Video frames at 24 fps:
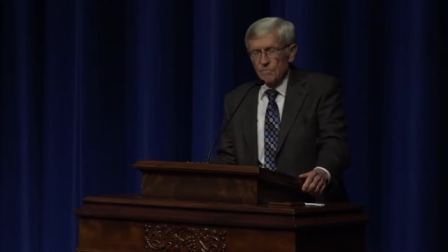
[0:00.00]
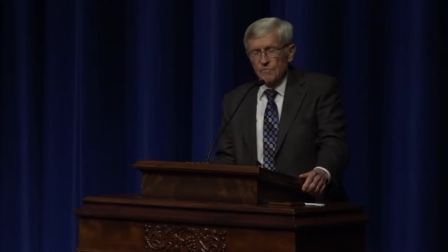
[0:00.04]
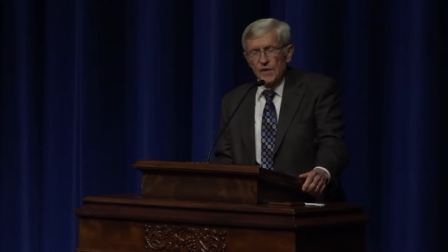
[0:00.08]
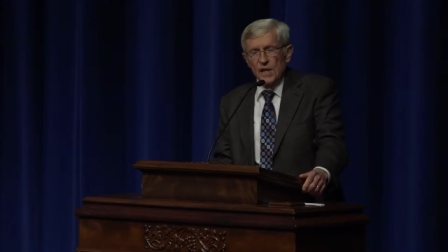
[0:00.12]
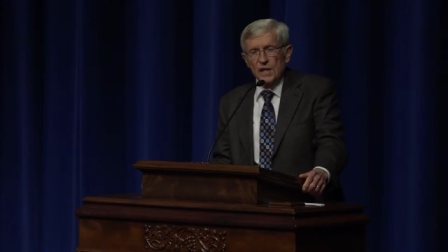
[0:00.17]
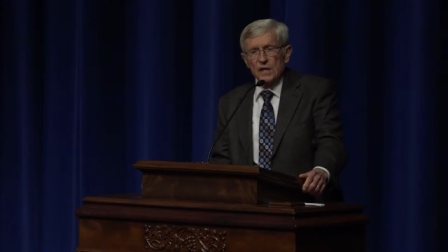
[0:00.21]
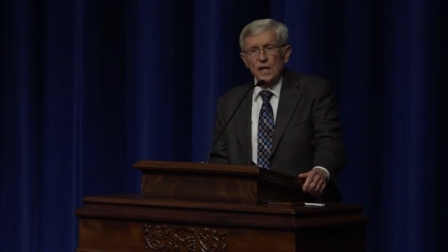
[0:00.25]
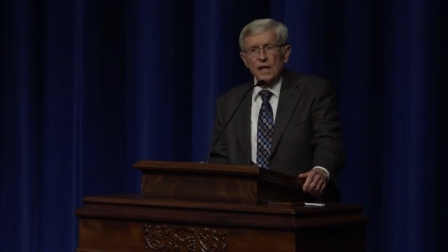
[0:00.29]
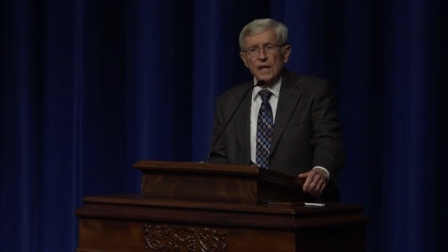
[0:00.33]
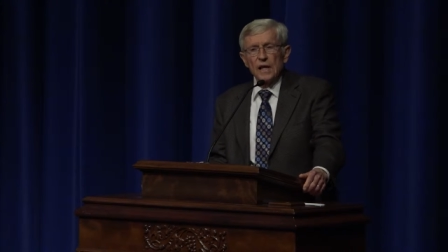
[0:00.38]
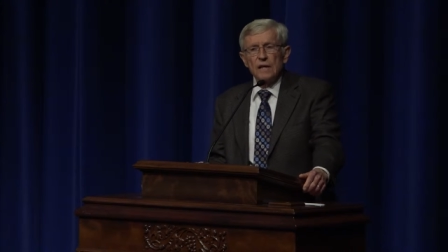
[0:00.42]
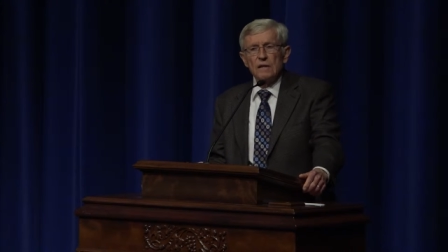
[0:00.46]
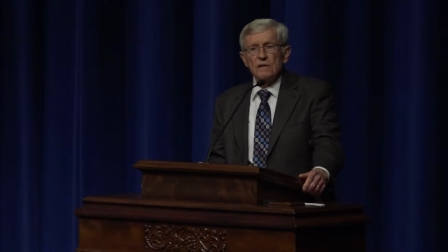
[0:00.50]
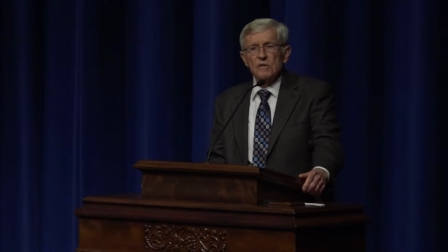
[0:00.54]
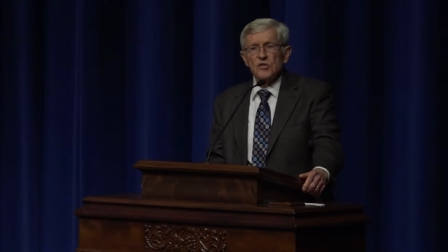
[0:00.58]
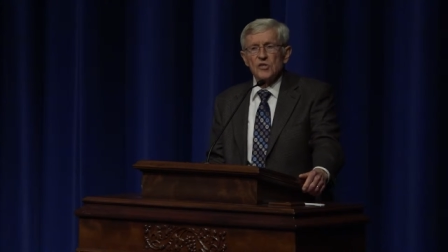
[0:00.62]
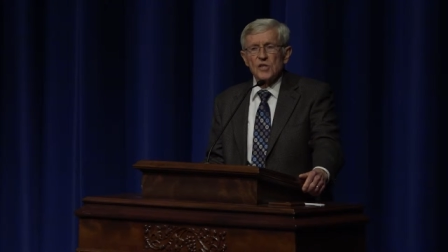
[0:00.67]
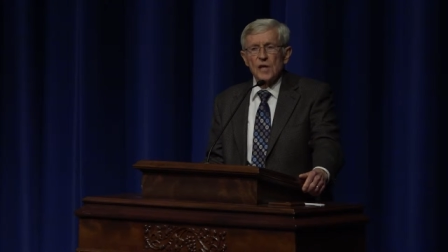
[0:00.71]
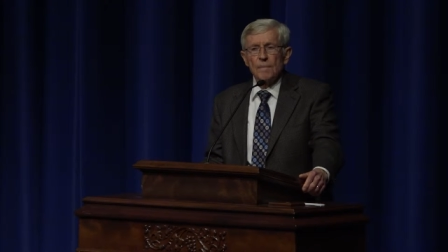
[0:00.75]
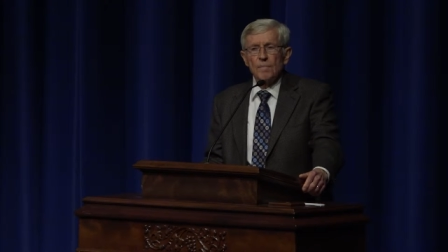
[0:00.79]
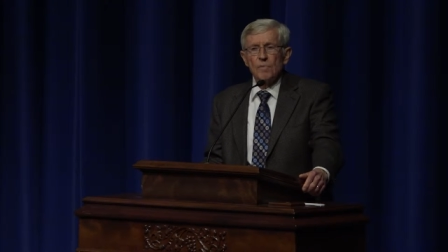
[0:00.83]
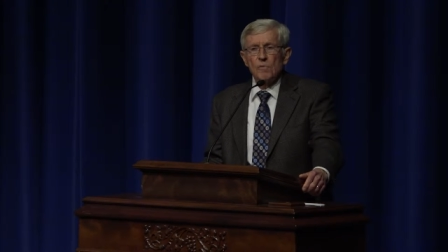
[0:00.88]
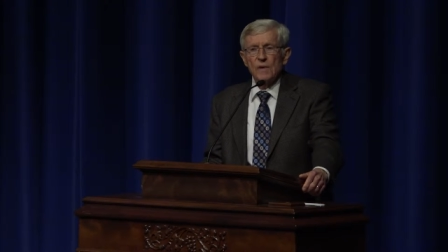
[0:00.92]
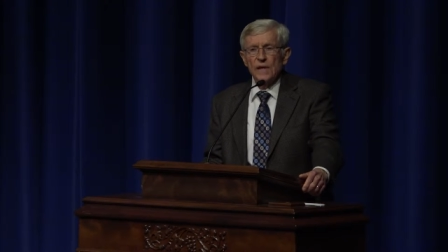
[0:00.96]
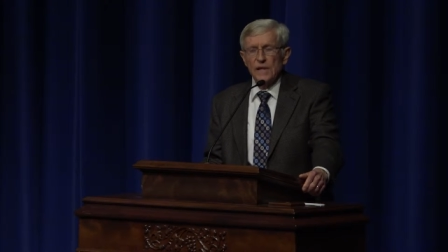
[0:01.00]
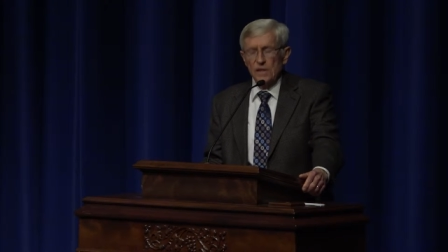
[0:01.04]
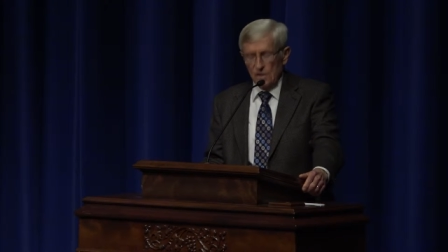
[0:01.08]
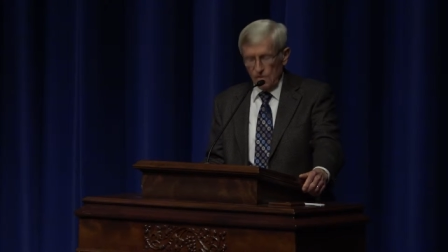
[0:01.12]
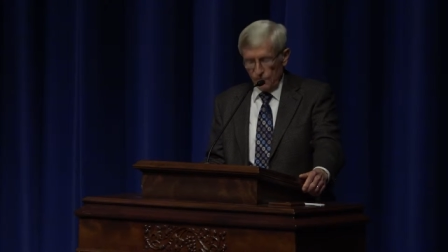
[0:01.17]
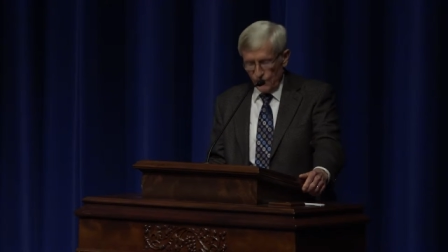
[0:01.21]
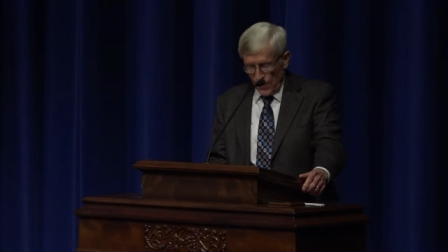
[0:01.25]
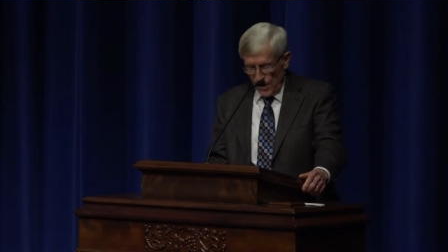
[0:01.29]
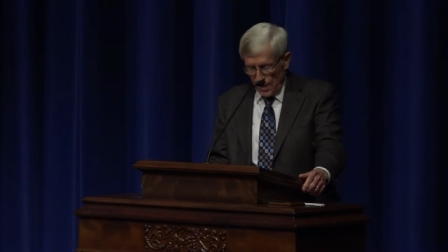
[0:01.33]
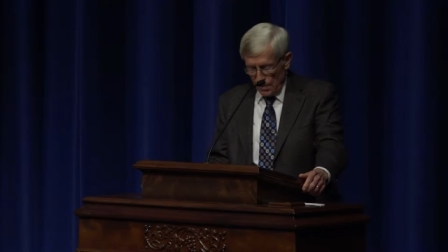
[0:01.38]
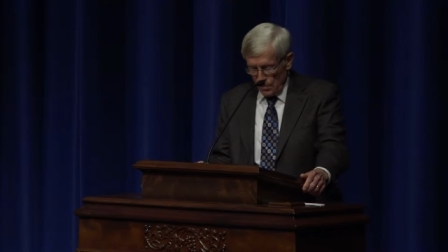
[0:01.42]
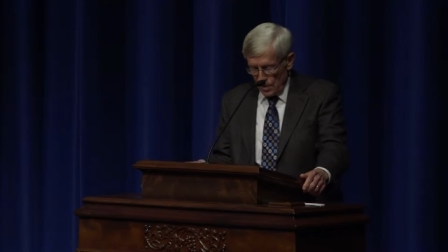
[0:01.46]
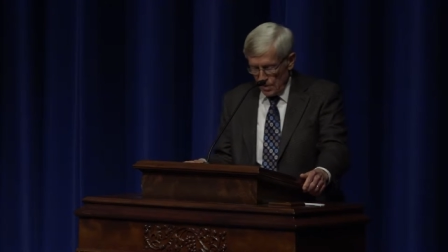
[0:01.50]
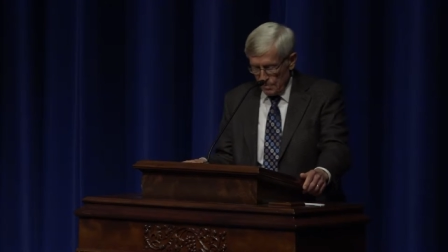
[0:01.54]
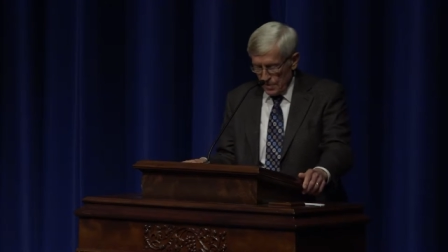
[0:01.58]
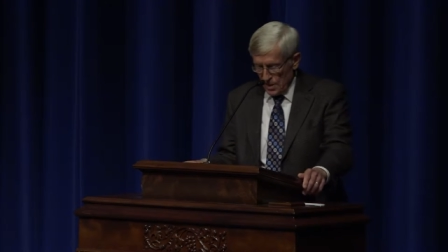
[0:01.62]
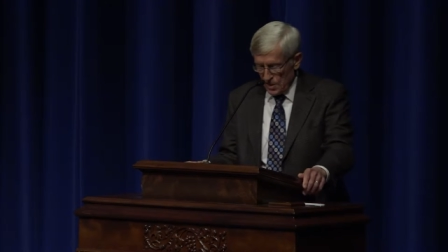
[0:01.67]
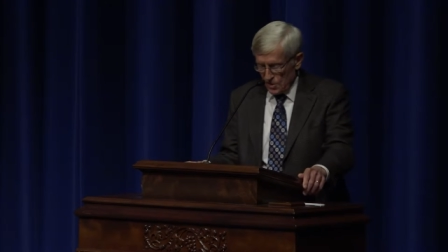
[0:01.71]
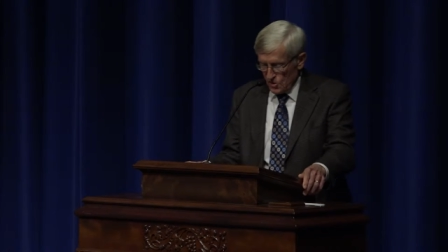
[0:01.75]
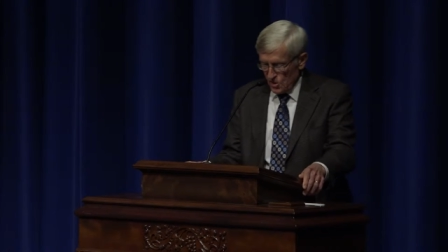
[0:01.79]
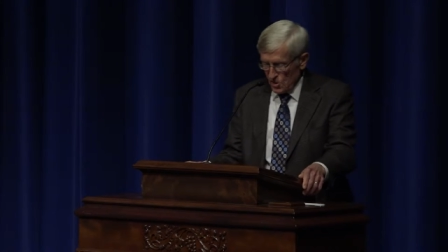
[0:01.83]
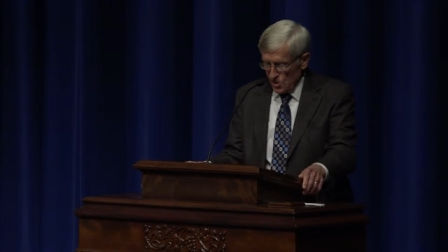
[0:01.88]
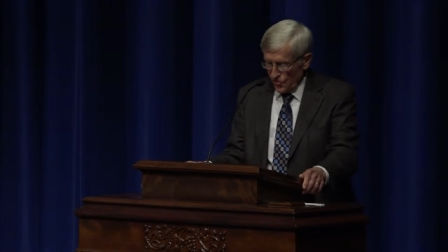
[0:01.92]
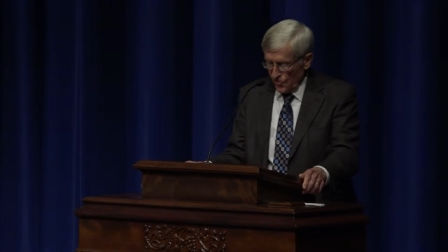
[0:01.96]
then they need to separate the family
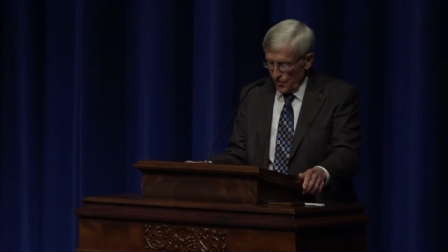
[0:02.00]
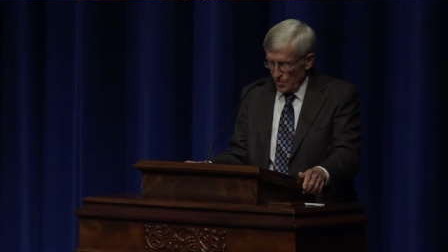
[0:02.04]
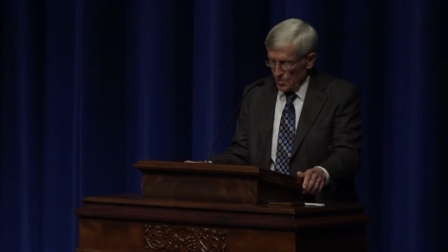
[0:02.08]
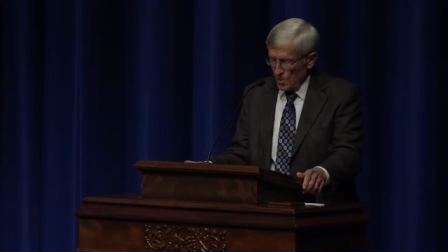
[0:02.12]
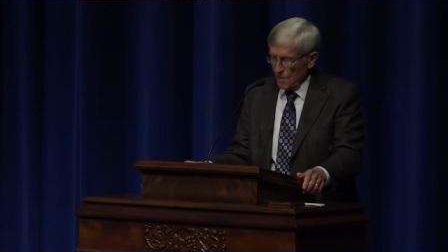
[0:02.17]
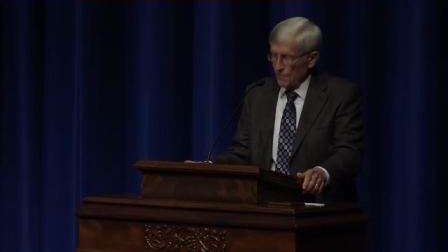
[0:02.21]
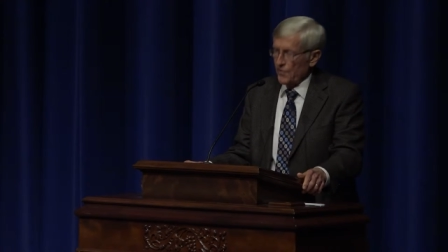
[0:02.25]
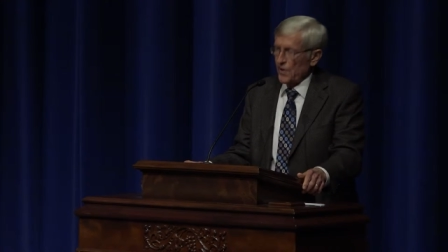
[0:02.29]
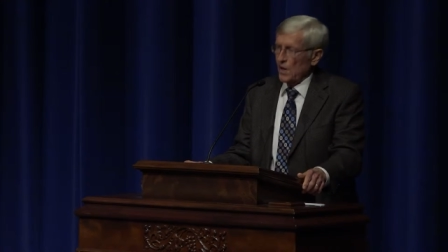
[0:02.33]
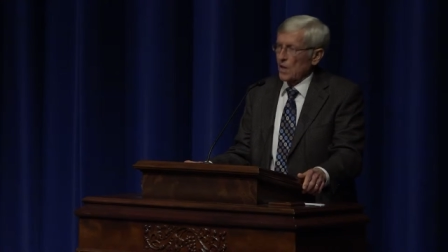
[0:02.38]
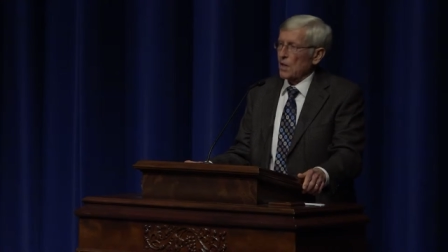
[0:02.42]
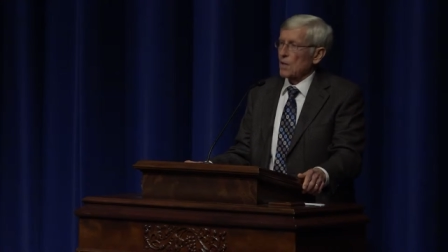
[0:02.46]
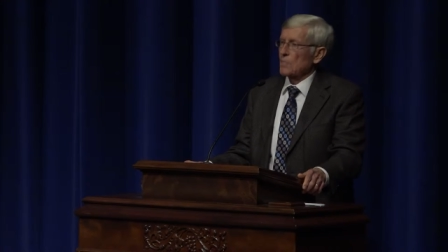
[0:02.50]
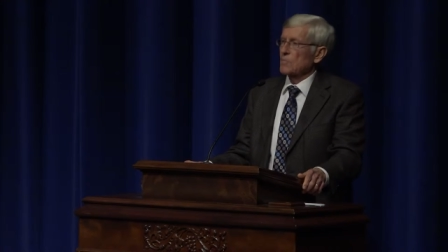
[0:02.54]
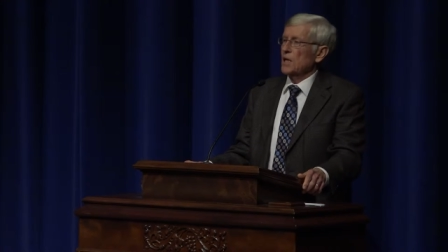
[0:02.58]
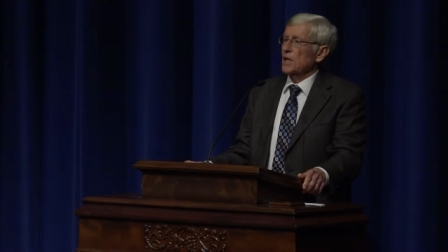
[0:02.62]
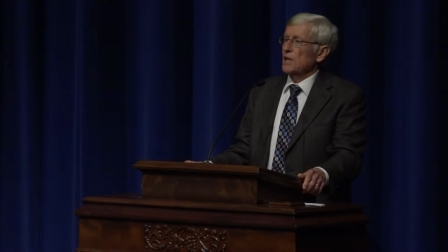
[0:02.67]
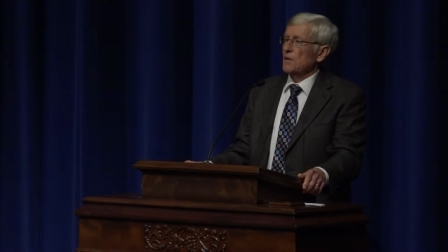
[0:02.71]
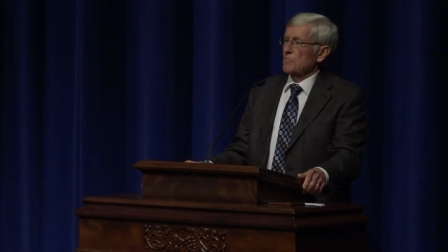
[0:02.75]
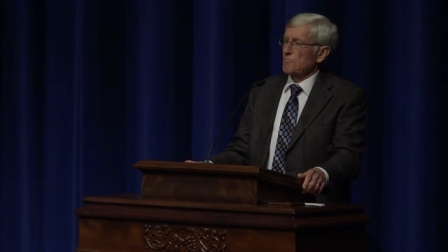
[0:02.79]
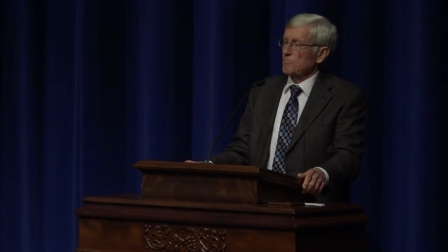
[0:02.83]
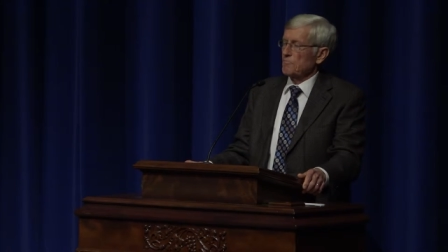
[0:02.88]
business from the farm